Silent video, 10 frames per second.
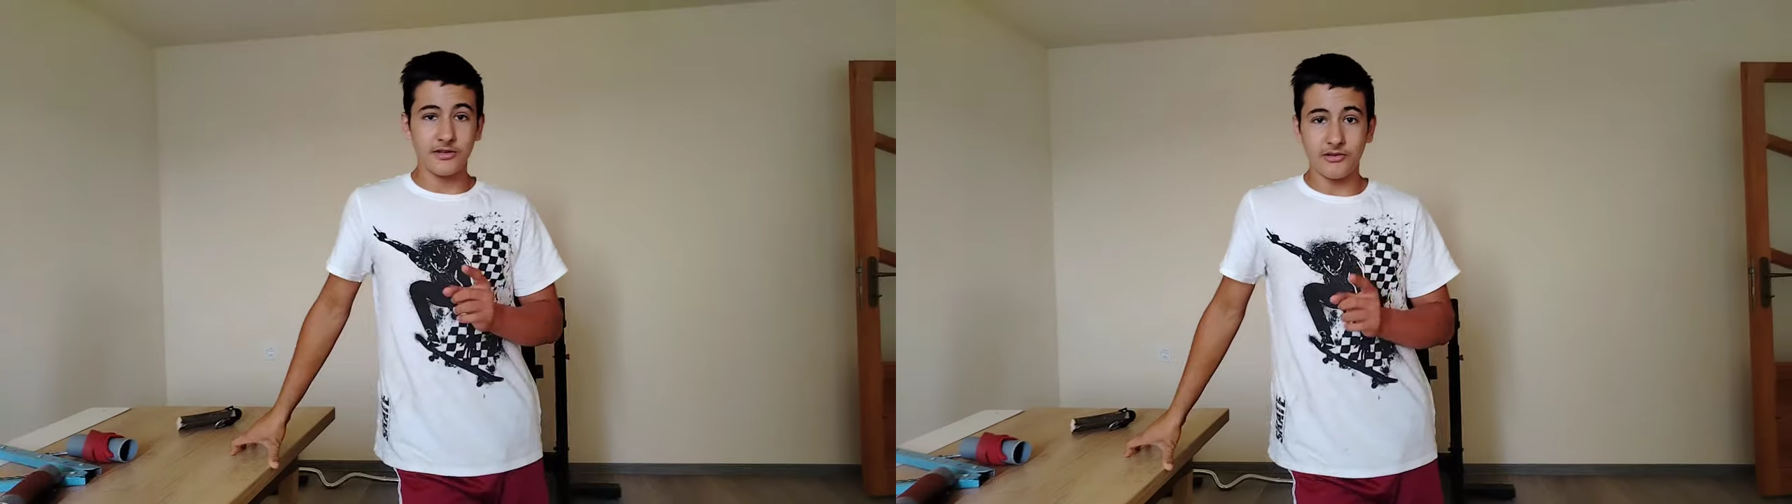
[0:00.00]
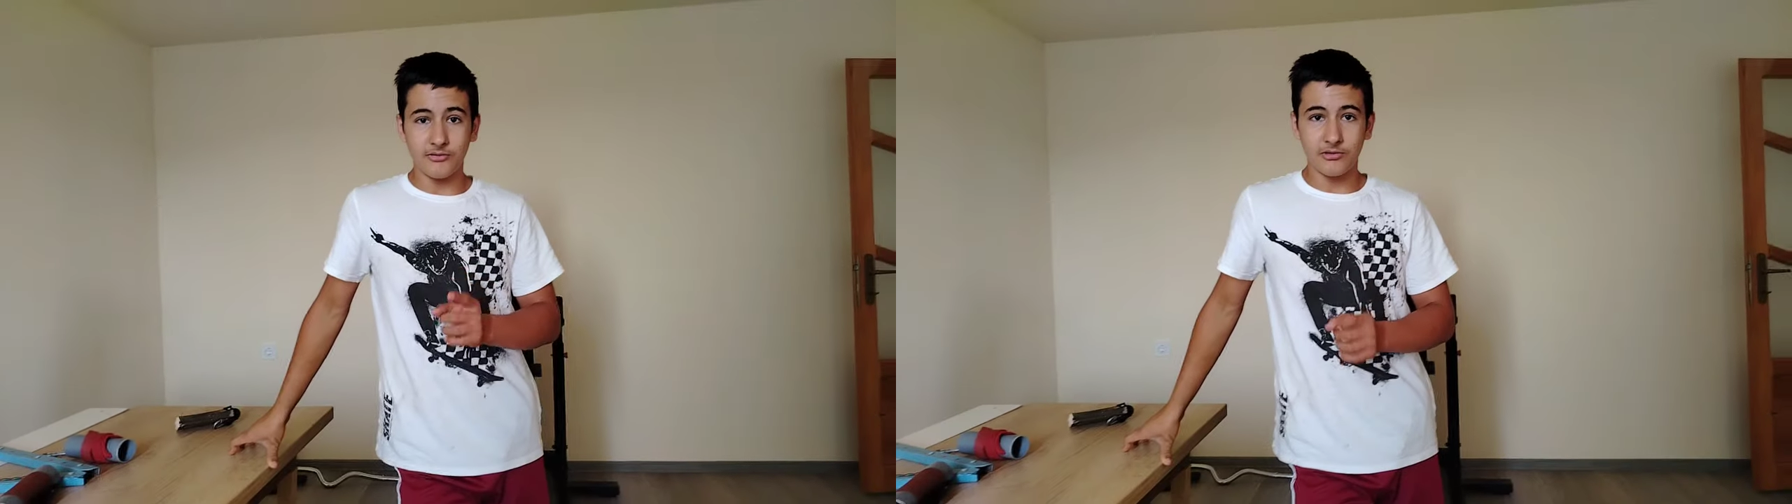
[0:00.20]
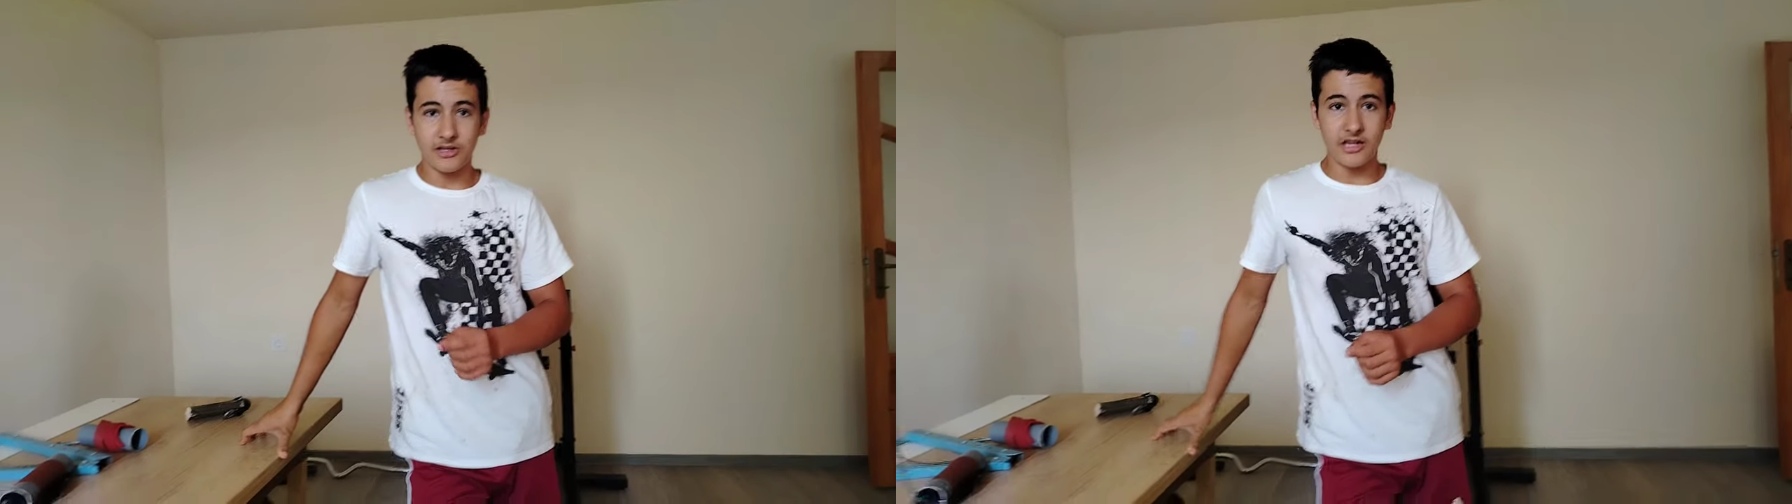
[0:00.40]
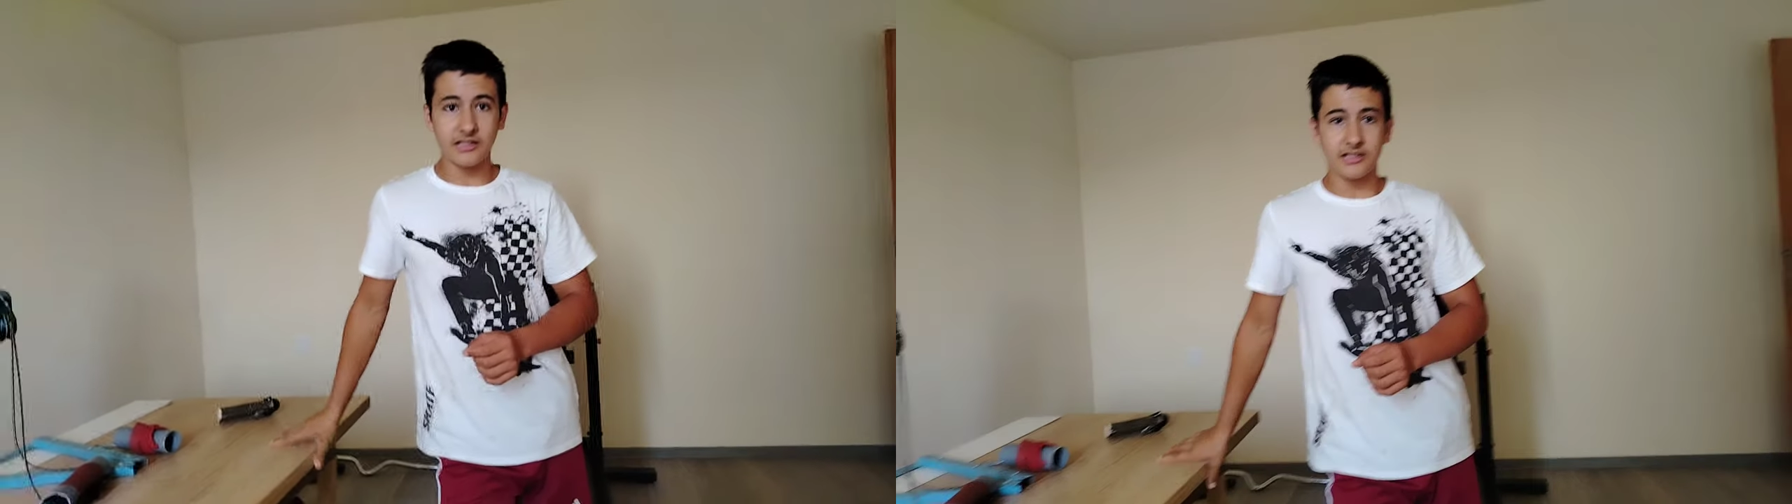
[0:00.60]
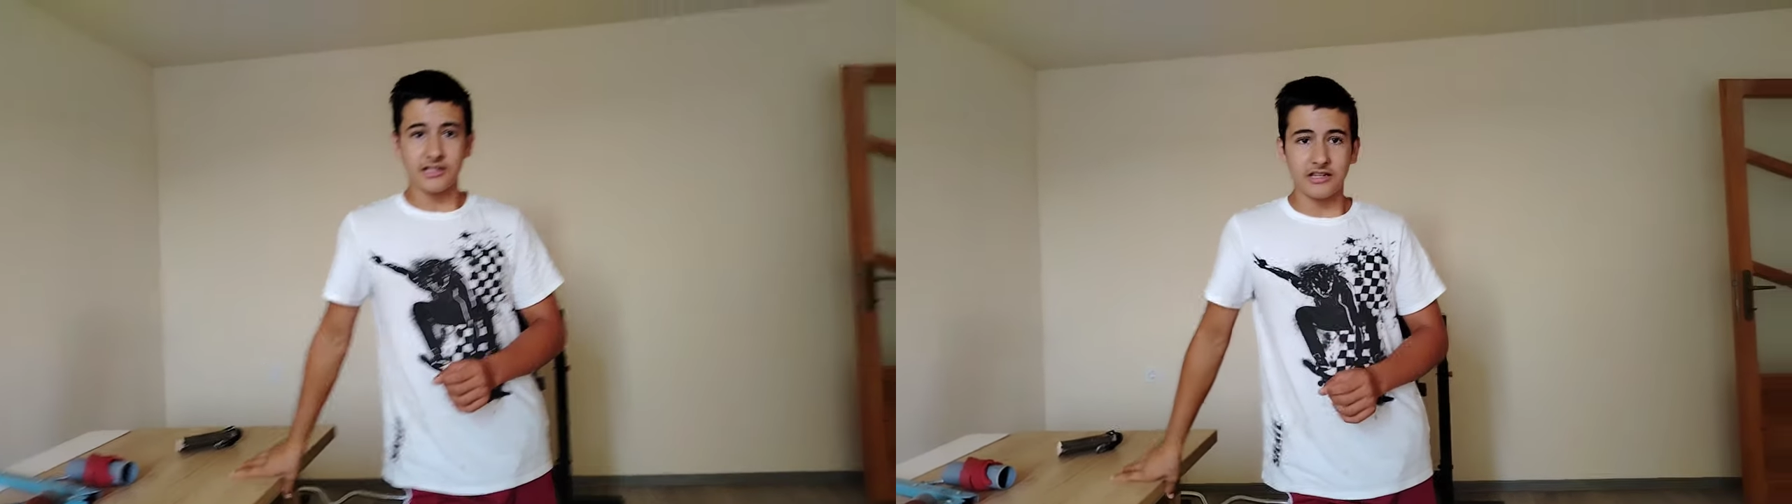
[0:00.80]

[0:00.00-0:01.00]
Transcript: If you can't